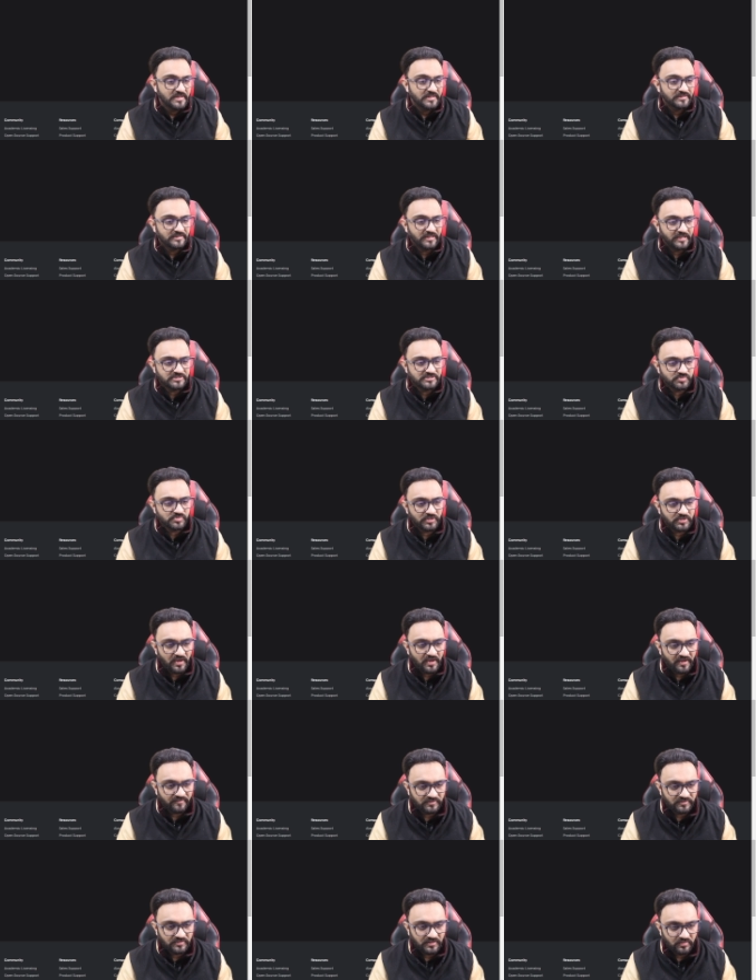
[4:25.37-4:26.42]
That is what you
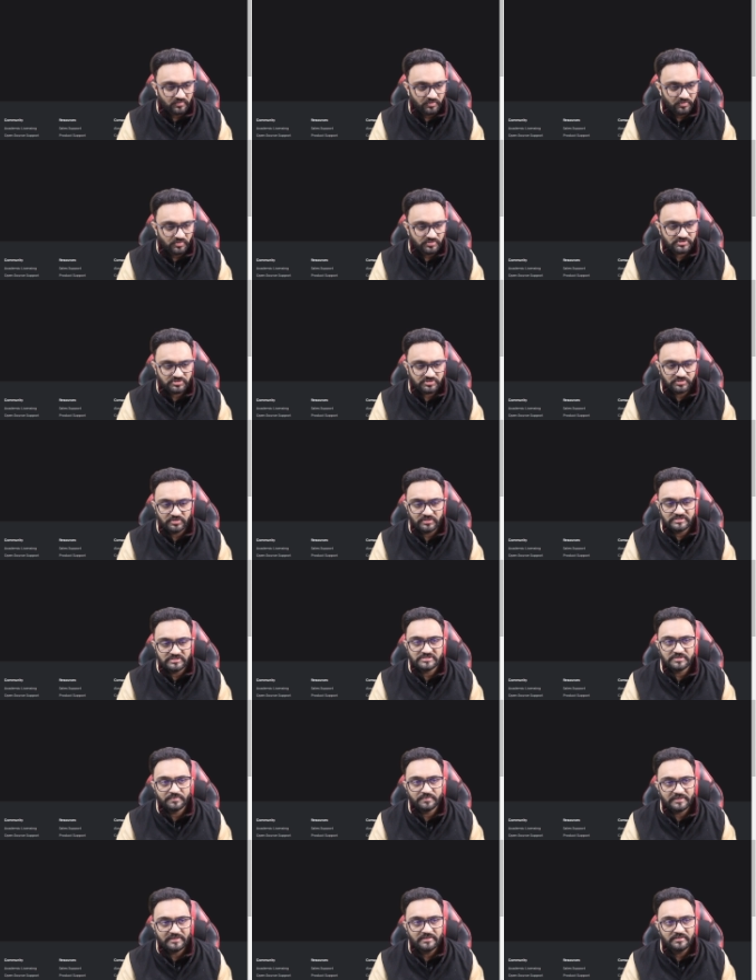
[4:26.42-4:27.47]
have to download, so you can
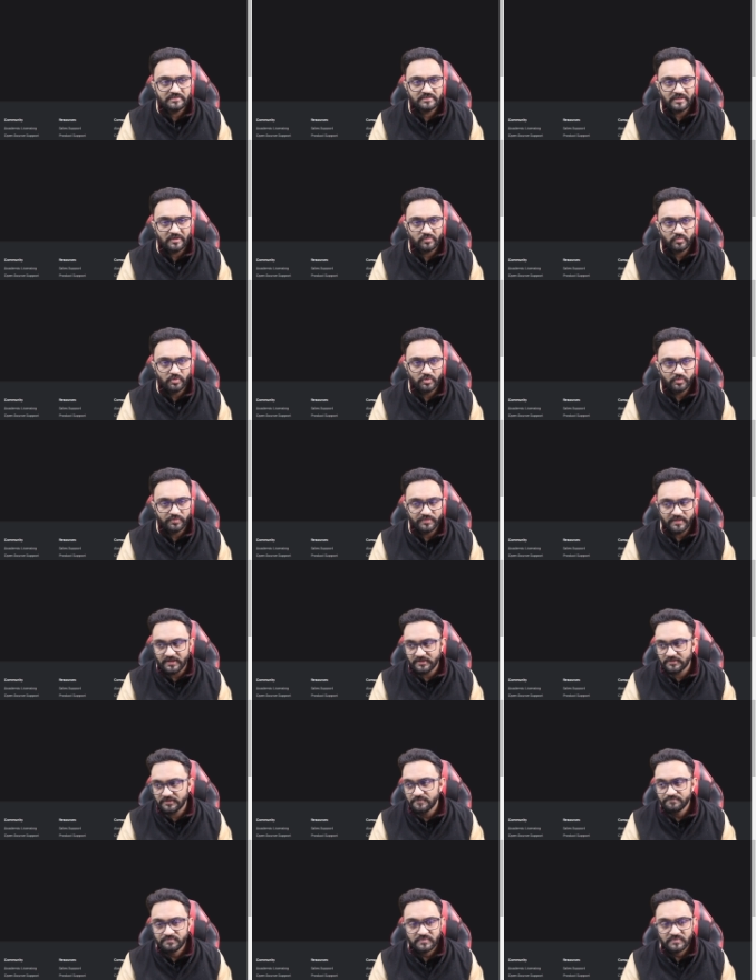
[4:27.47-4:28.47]
simply download that.